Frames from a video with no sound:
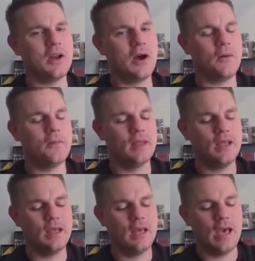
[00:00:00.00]
you know.
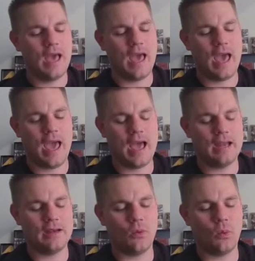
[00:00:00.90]

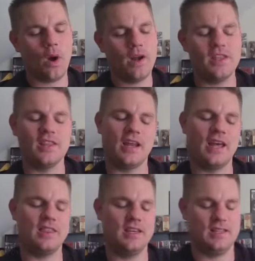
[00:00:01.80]
And one thing that
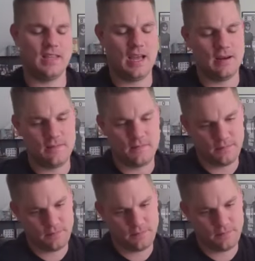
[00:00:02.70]
I think that